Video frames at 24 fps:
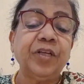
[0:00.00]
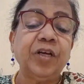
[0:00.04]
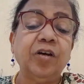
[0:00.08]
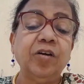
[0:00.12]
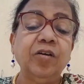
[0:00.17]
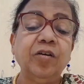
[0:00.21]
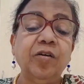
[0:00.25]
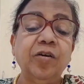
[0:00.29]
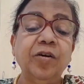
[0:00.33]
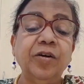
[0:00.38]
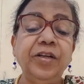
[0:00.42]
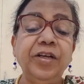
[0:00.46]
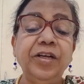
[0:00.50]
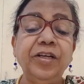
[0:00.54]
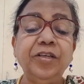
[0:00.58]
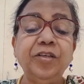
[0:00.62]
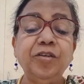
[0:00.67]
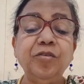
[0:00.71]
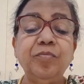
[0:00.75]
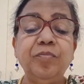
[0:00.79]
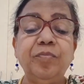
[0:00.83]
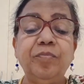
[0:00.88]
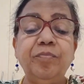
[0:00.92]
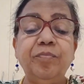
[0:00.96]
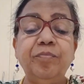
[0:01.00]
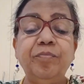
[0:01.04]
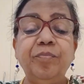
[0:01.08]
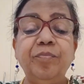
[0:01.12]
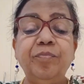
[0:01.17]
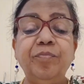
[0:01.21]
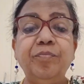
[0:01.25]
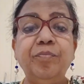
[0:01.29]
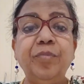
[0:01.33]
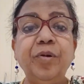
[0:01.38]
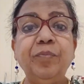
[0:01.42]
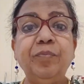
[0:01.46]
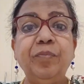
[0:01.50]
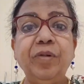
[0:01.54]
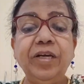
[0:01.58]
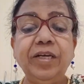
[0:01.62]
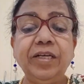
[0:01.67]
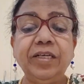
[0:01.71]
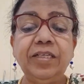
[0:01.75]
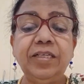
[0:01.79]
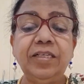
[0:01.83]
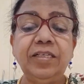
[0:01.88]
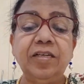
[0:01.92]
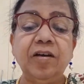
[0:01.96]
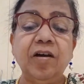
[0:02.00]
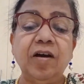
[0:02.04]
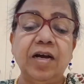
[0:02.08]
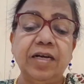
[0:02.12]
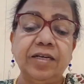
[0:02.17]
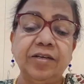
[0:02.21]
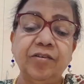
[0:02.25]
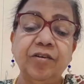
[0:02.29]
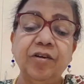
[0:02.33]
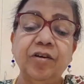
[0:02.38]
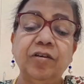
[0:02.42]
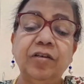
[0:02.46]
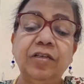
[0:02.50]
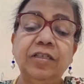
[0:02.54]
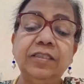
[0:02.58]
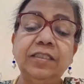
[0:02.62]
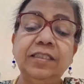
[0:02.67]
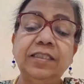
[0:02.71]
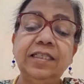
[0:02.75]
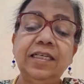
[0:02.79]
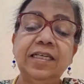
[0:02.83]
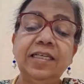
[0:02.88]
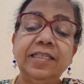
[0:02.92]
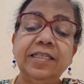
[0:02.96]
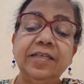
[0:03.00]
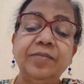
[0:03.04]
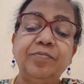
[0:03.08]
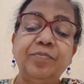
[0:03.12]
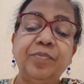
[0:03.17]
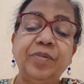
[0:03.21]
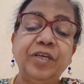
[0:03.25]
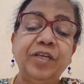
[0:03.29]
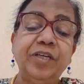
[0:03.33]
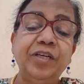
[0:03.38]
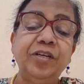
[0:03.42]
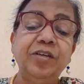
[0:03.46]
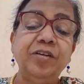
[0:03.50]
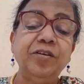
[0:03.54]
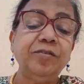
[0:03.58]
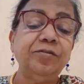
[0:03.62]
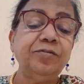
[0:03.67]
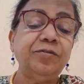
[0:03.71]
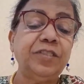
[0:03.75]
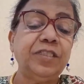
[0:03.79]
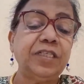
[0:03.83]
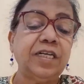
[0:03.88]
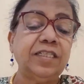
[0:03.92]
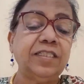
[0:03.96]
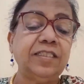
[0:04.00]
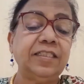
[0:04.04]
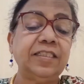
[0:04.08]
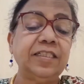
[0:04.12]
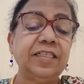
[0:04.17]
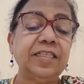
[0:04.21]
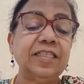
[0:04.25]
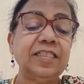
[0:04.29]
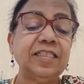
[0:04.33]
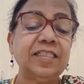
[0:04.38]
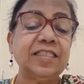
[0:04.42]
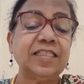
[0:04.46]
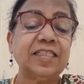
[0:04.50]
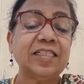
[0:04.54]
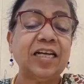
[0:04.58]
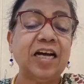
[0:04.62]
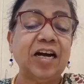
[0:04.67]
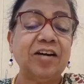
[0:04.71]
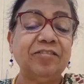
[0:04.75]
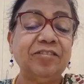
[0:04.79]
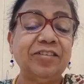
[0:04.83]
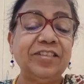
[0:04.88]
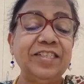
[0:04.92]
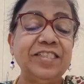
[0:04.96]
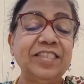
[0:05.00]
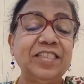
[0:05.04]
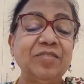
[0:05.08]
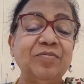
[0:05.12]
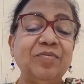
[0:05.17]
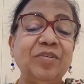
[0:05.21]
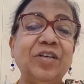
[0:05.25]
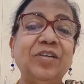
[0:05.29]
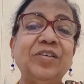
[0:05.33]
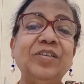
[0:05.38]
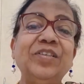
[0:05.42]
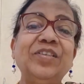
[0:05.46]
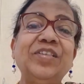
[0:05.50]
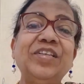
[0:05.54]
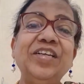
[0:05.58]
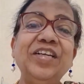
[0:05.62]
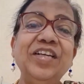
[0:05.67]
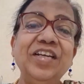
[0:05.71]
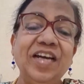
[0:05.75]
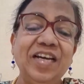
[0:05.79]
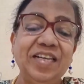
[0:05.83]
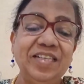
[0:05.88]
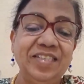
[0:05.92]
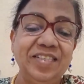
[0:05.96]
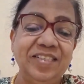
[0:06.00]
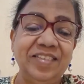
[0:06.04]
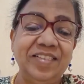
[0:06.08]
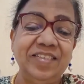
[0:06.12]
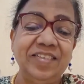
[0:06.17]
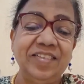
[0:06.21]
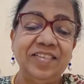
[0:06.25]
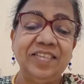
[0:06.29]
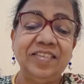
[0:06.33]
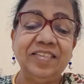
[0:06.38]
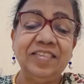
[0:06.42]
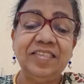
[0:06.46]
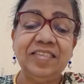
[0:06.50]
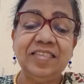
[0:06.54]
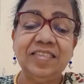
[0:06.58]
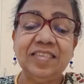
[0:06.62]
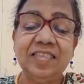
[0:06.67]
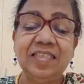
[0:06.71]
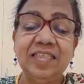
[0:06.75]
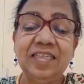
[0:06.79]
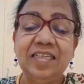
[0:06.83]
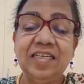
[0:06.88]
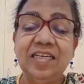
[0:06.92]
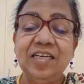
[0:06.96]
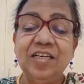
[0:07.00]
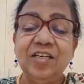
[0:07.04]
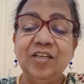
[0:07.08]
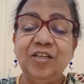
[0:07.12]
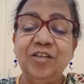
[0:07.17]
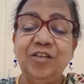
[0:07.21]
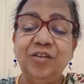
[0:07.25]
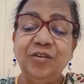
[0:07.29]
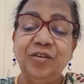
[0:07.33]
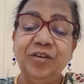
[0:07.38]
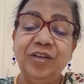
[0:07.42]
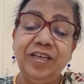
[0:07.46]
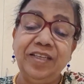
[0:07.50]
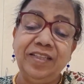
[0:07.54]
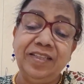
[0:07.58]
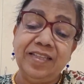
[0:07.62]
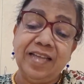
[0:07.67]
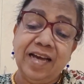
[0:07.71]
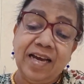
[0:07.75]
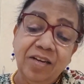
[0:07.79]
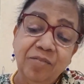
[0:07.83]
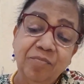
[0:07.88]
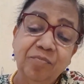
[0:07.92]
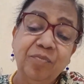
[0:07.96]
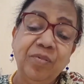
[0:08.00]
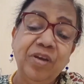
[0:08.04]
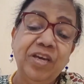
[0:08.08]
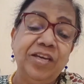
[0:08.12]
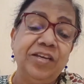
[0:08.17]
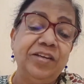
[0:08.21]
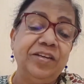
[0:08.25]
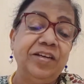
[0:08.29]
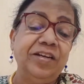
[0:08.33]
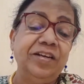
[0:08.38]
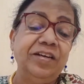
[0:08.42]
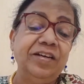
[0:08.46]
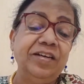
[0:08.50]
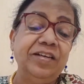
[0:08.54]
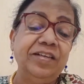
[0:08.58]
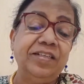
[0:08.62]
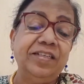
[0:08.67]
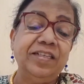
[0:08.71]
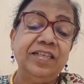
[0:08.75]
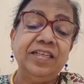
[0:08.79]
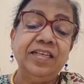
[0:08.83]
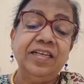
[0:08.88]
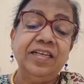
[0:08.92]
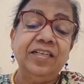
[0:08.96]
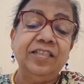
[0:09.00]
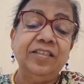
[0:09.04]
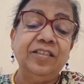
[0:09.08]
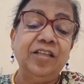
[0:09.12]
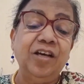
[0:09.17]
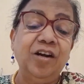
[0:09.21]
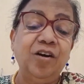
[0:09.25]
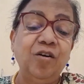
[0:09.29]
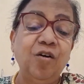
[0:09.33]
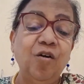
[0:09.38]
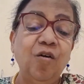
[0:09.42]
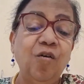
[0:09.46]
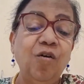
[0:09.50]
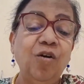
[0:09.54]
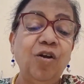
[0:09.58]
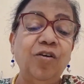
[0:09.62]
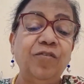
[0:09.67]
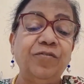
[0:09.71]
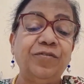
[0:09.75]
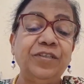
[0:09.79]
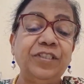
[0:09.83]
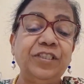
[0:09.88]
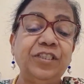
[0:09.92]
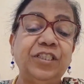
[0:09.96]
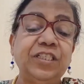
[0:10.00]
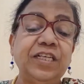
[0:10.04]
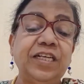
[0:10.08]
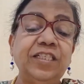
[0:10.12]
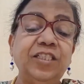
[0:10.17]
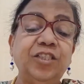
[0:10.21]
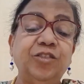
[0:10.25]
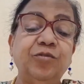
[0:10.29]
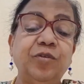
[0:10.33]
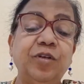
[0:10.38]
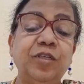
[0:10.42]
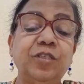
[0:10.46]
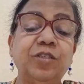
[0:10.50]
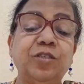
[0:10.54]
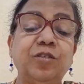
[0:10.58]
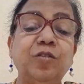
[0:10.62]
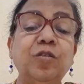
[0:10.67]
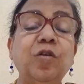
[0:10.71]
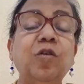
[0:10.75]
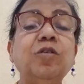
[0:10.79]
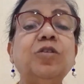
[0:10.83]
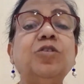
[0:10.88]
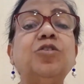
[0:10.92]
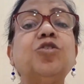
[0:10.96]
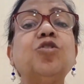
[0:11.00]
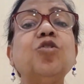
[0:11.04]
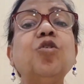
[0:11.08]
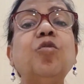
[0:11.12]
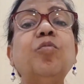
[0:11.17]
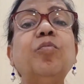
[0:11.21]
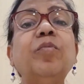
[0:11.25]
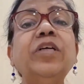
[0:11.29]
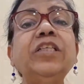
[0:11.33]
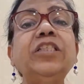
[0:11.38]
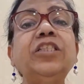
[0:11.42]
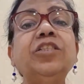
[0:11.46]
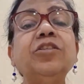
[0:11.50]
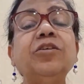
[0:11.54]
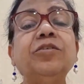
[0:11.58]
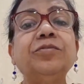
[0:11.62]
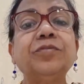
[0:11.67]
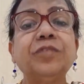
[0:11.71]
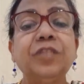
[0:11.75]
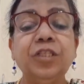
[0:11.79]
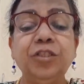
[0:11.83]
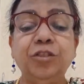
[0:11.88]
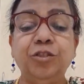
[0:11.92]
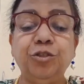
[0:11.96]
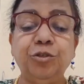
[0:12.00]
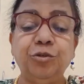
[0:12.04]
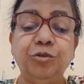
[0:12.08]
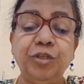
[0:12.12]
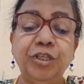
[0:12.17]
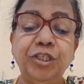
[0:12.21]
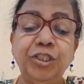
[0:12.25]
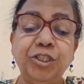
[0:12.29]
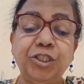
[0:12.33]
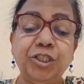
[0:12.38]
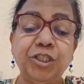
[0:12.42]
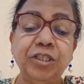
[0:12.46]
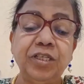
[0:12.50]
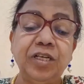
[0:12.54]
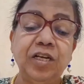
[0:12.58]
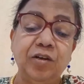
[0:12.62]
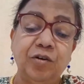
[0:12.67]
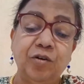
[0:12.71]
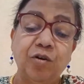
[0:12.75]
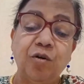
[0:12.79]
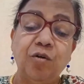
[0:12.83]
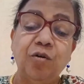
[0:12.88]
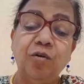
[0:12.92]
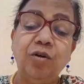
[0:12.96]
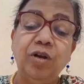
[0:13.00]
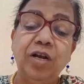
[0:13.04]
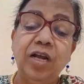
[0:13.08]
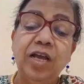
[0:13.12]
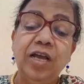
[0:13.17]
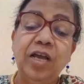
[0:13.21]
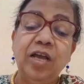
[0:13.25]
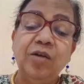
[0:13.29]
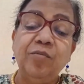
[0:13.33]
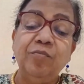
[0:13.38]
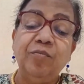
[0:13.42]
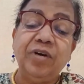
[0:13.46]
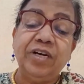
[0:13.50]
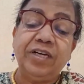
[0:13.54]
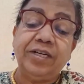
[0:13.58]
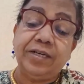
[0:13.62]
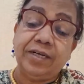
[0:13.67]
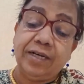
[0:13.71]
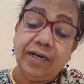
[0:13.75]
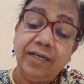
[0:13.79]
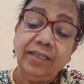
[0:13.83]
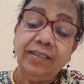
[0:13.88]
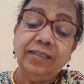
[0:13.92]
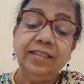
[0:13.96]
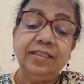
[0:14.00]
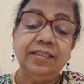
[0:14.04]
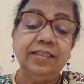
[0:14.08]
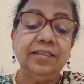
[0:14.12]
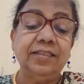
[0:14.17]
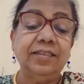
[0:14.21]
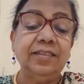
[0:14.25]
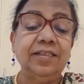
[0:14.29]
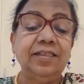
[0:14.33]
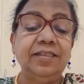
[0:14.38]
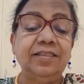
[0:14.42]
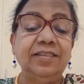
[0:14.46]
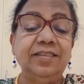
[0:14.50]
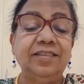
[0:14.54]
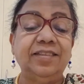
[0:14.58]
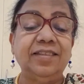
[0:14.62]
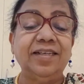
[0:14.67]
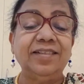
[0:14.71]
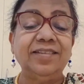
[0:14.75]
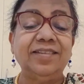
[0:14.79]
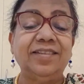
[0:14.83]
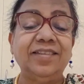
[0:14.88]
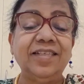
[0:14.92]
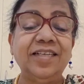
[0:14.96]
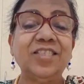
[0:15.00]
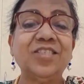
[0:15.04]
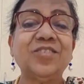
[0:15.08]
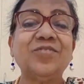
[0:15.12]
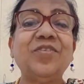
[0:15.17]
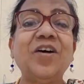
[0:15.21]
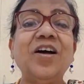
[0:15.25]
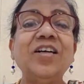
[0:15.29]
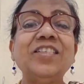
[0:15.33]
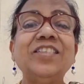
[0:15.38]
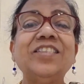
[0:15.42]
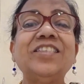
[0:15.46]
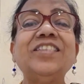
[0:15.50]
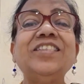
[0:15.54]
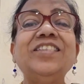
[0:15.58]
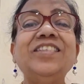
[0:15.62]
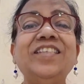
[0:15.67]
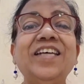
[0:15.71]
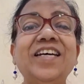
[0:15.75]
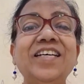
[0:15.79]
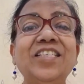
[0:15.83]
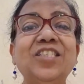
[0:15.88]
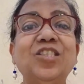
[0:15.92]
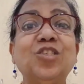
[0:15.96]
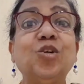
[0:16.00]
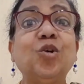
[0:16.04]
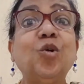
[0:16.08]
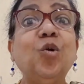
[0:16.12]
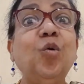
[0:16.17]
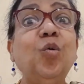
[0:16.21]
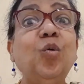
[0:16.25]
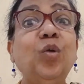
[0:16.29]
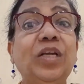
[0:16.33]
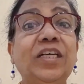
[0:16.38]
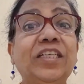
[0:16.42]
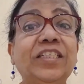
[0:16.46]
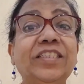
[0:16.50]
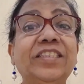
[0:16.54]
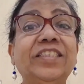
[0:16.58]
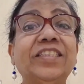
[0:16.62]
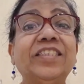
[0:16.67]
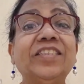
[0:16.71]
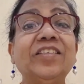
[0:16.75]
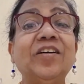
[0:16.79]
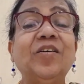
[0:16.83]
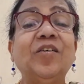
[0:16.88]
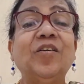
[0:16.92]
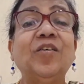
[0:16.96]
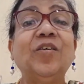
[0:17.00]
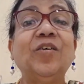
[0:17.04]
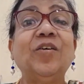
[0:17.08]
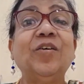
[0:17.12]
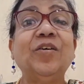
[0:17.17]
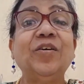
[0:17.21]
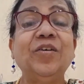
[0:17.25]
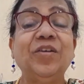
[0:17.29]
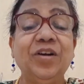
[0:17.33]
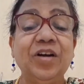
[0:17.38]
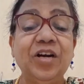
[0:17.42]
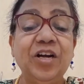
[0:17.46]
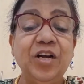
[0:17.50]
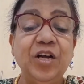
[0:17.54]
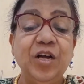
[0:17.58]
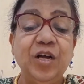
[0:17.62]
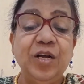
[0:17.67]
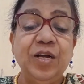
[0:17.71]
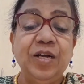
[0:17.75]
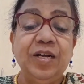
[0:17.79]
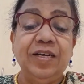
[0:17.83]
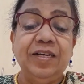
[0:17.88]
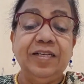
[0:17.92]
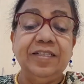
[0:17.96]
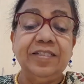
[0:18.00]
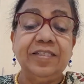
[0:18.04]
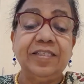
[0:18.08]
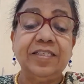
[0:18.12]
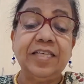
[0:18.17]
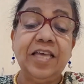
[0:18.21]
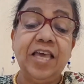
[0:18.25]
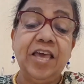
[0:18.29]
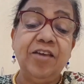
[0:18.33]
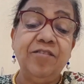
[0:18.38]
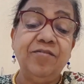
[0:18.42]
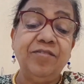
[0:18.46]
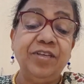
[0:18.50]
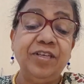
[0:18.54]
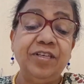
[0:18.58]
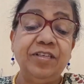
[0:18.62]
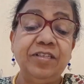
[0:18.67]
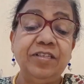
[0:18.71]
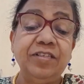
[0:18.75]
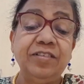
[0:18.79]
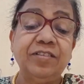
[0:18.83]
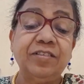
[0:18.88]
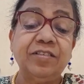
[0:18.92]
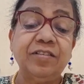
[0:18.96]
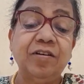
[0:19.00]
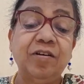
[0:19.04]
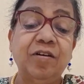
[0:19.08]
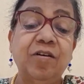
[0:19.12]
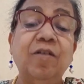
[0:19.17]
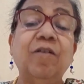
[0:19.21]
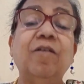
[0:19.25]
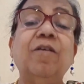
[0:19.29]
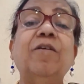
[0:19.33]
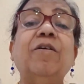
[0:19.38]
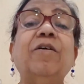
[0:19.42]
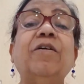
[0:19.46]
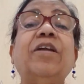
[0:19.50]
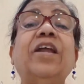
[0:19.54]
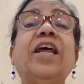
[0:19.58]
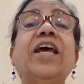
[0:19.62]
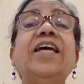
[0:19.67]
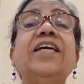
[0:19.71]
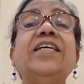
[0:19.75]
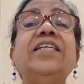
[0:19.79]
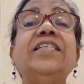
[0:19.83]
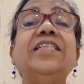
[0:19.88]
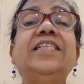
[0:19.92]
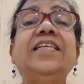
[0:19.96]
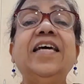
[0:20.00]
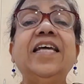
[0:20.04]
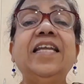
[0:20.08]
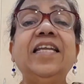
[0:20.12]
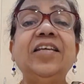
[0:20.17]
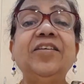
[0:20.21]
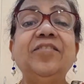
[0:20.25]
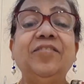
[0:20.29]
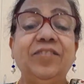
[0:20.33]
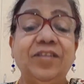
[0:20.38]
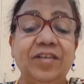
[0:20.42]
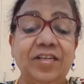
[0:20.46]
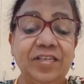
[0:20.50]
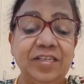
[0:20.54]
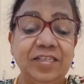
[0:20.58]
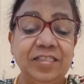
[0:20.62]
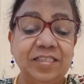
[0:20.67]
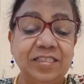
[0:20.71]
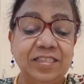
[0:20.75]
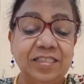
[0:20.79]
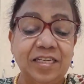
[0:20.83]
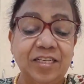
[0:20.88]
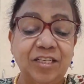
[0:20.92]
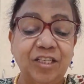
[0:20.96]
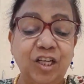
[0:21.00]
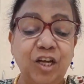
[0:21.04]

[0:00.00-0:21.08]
According to biblical archaeology, the period of Judges covers about 300 years. During that period, the role of a judge was not so much of the judicial role, but rather judges functioned as rulers or saviors or deliverers.